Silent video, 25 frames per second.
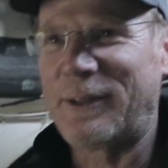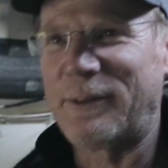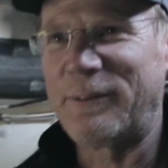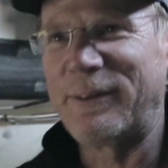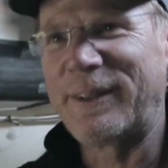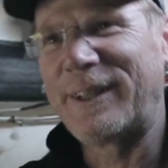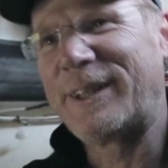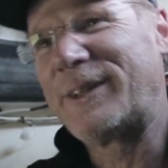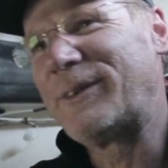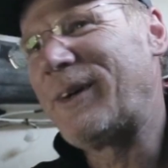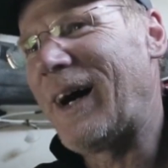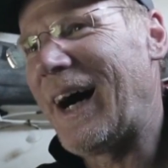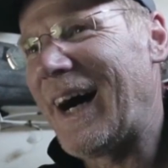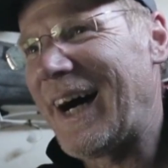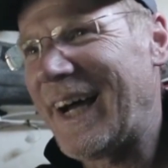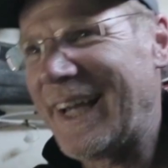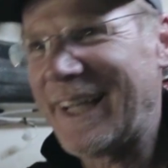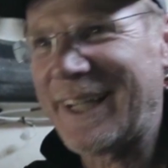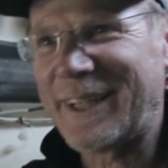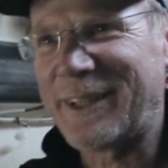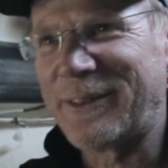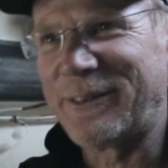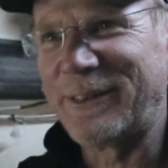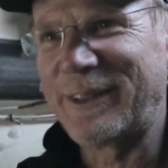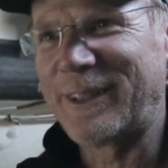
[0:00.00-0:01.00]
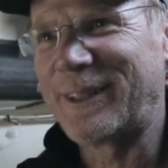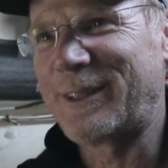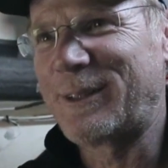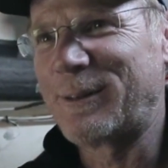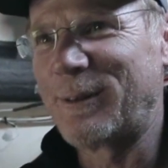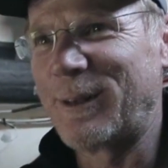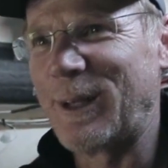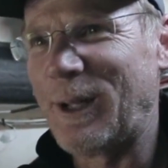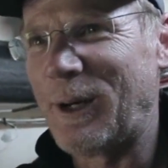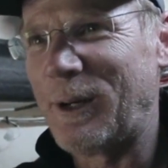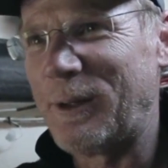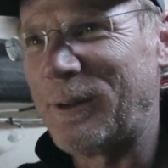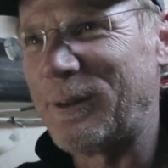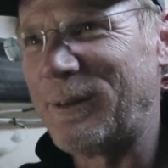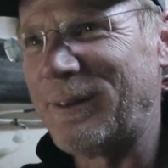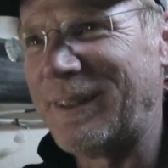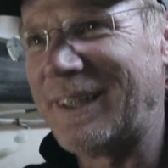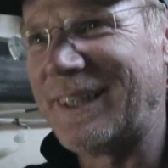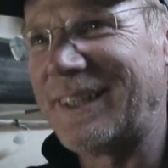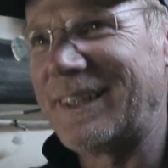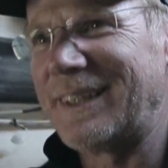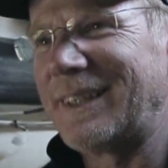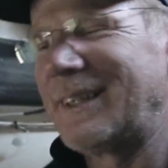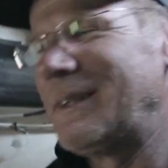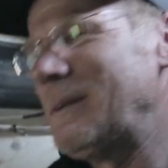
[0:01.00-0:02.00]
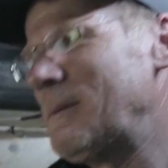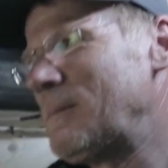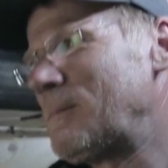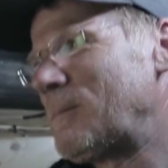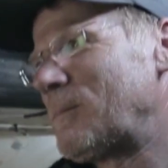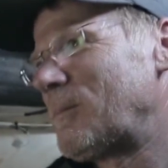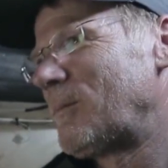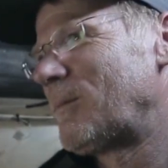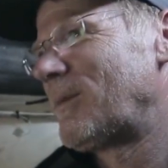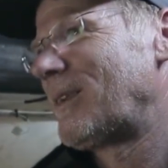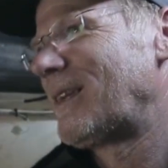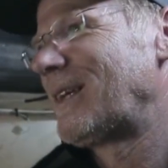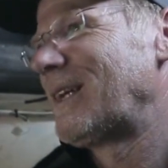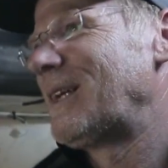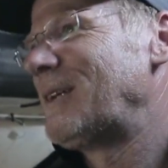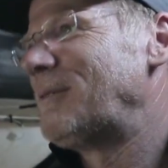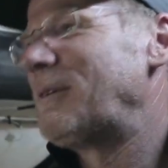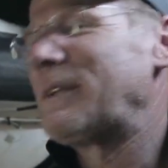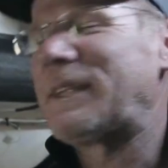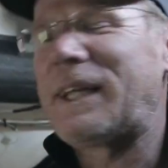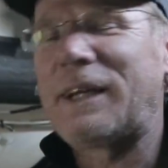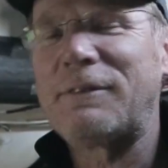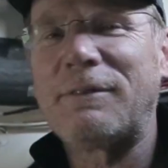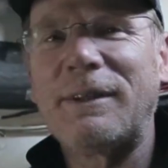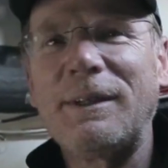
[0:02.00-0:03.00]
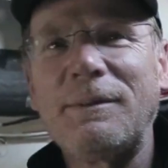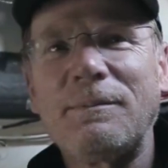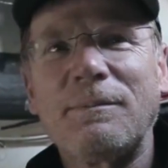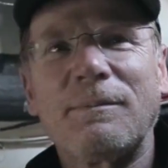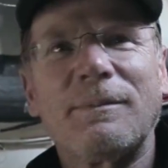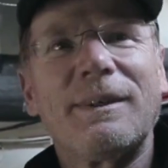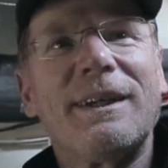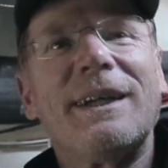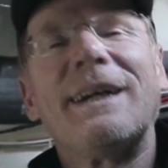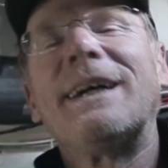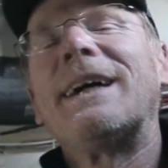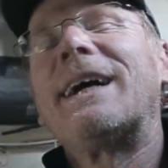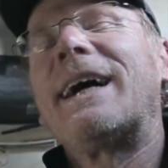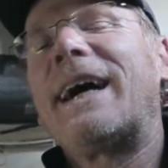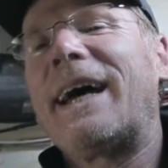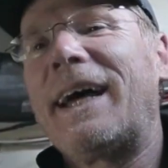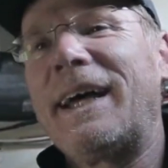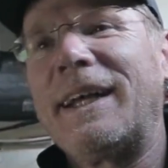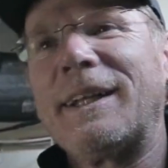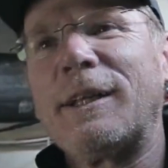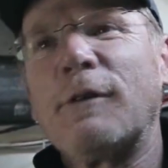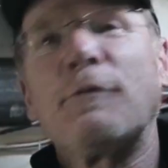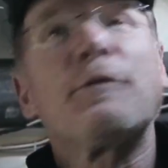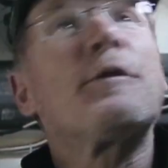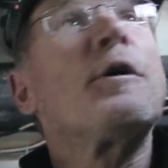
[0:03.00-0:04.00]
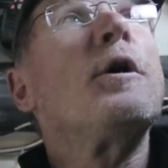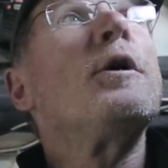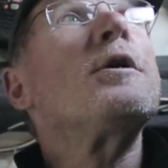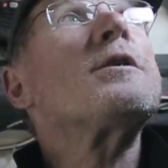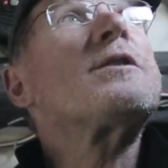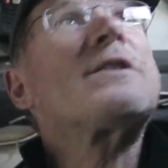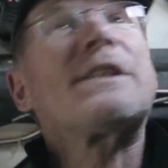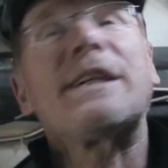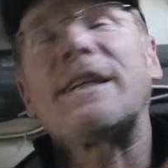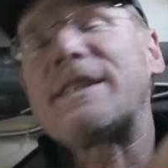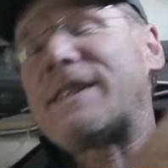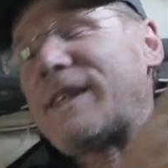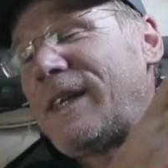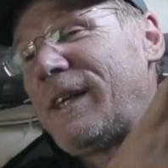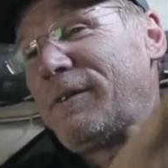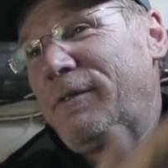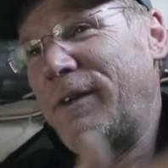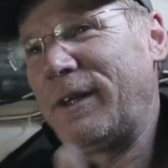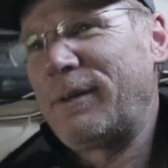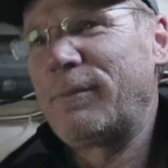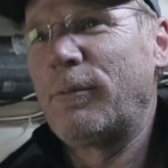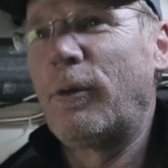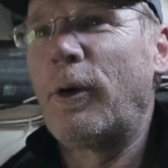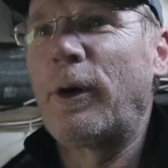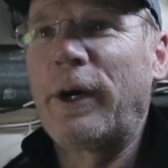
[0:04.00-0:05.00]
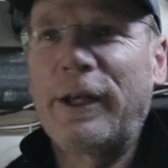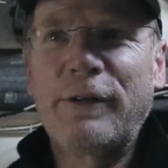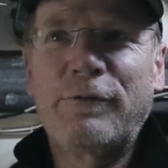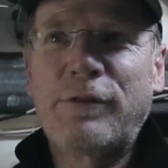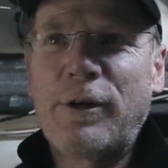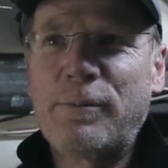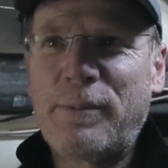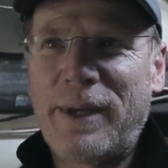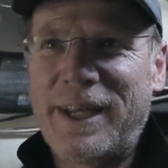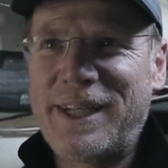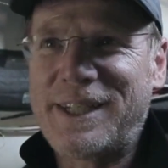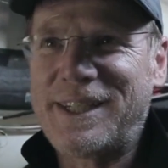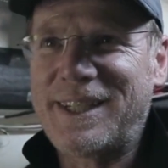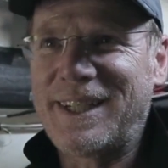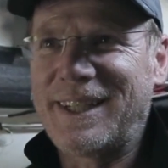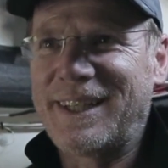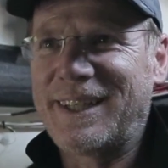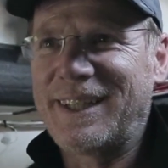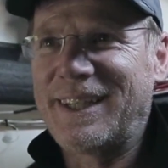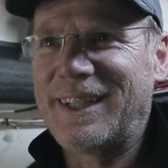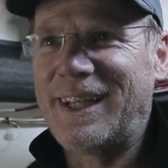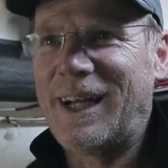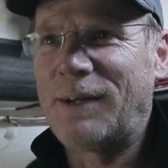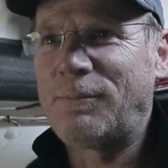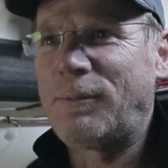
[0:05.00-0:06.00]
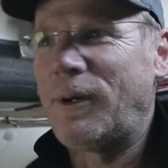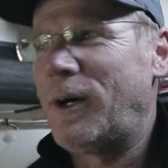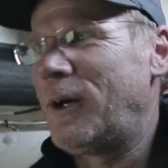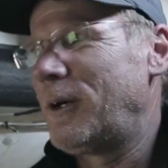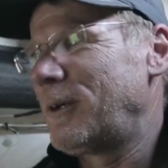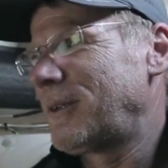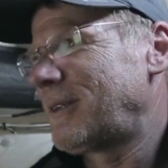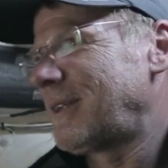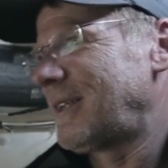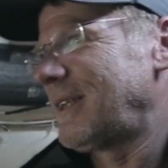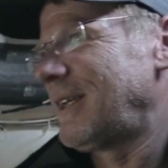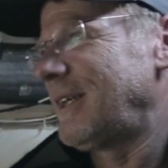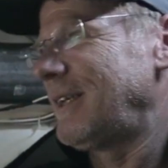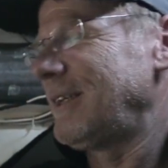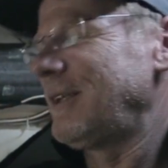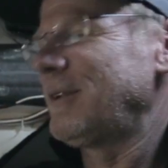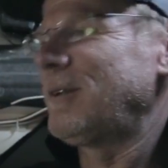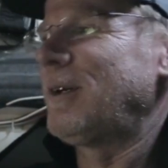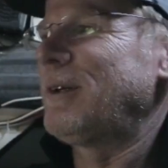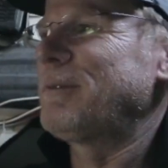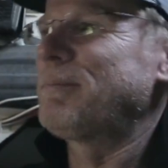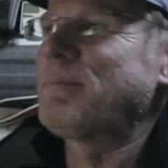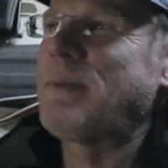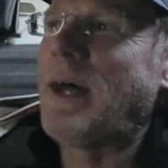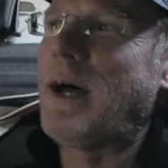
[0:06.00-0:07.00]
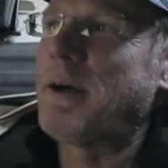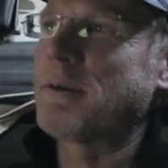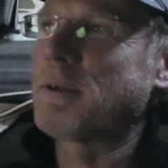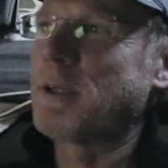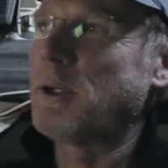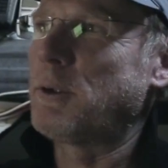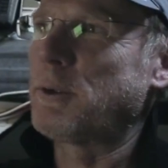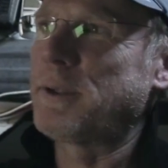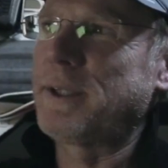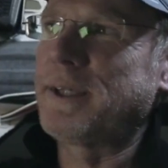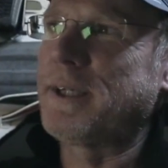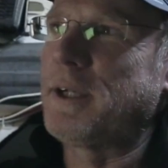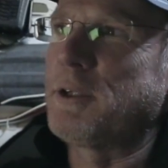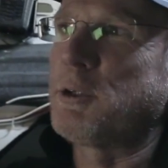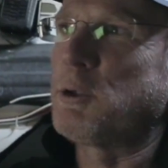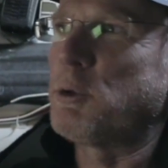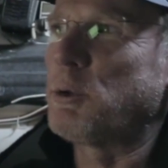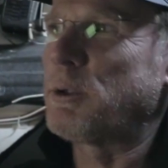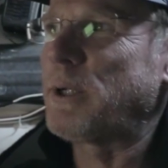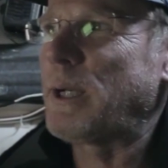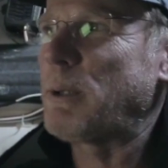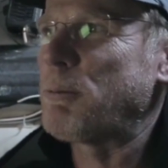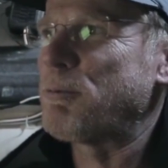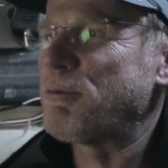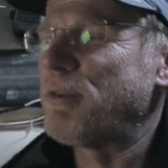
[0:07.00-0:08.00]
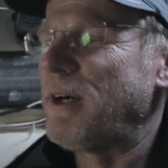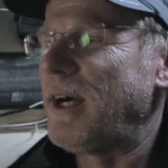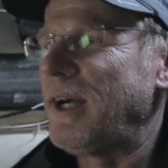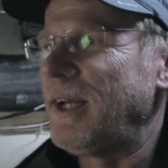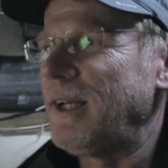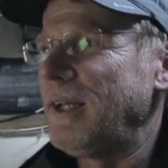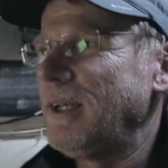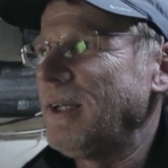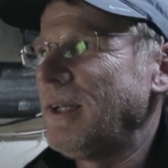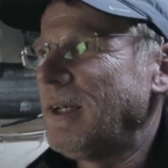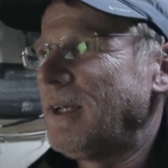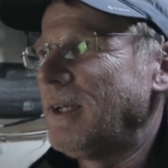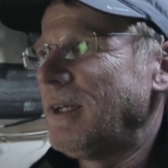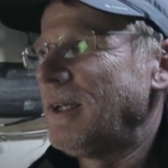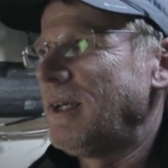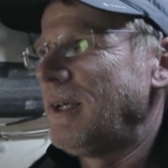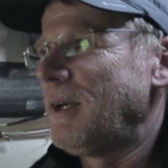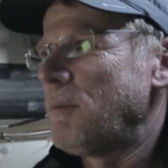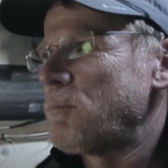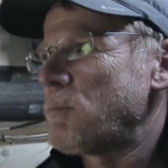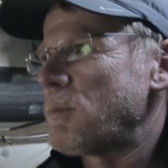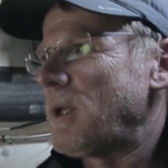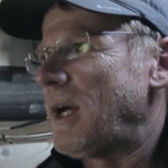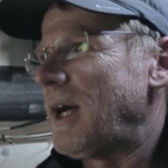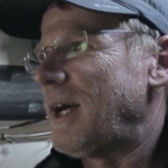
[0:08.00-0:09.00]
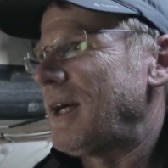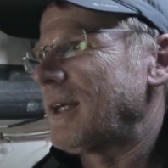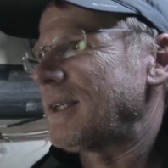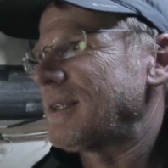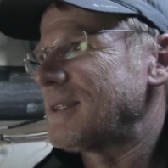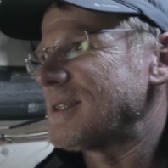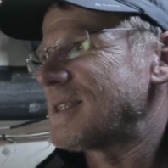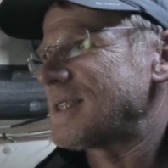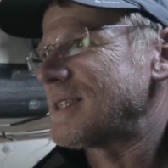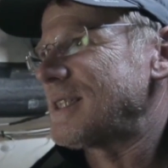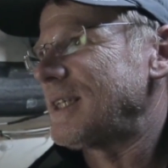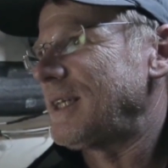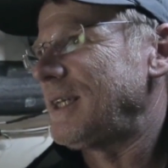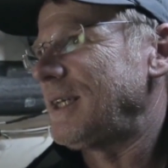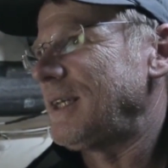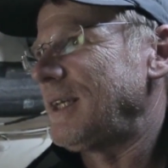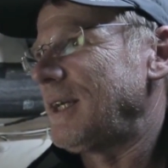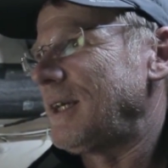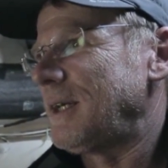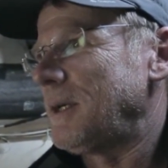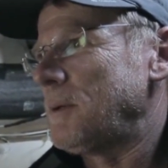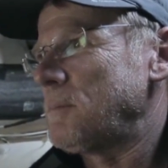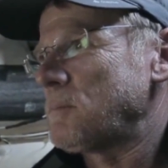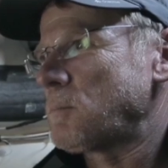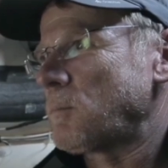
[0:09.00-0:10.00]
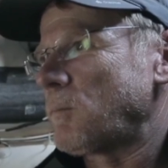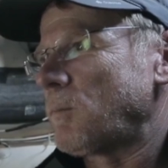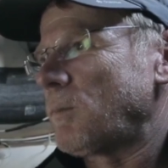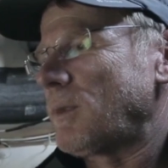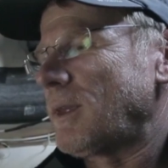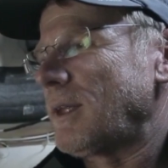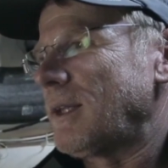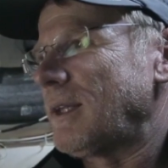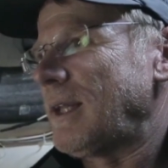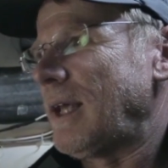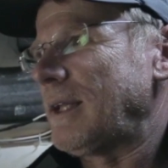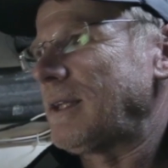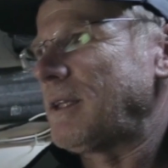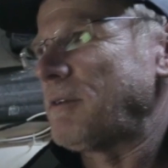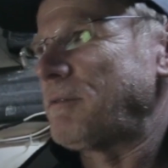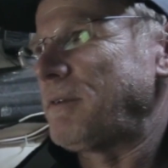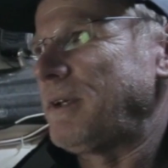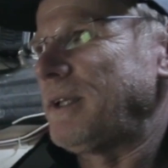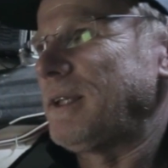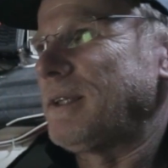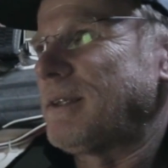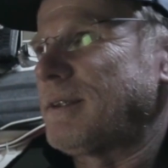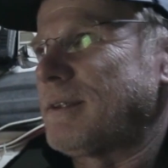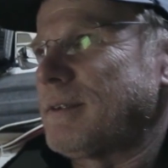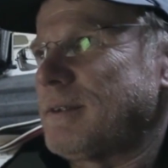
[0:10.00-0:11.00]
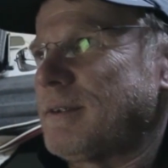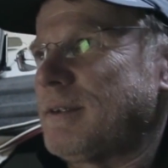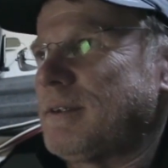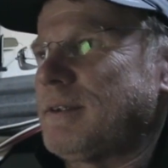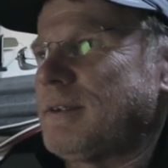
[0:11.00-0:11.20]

going too high, going too low, whatever. And of course just giving more information about downloading a new grip file. I can see that the wind